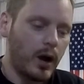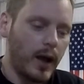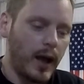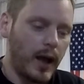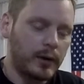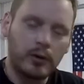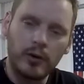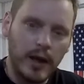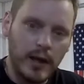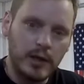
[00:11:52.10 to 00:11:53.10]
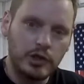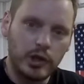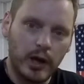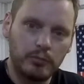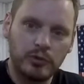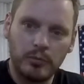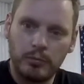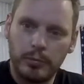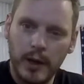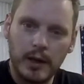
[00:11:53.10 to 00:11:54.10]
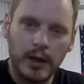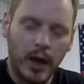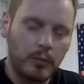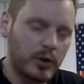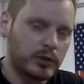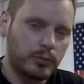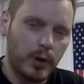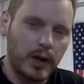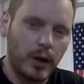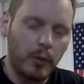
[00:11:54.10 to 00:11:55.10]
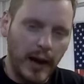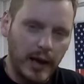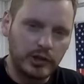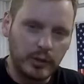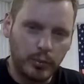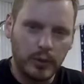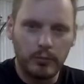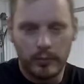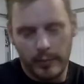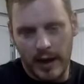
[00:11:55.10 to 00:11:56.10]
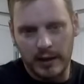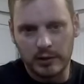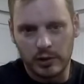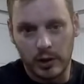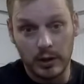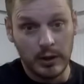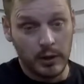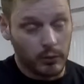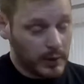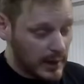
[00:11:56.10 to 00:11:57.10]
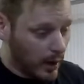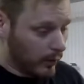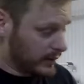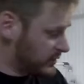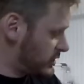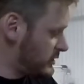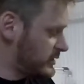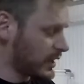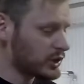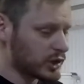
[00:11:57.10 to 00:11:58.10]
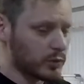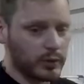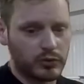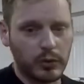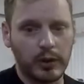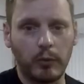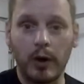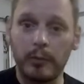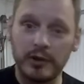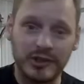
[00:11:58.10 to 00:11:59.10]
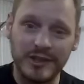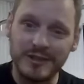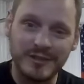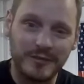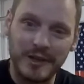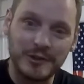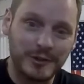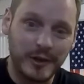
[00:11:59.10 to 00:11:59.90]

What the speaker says: at her age, I'm debating how much money I want to actually put back into her. Right now, as she stands, she runs really well, but she does have an engine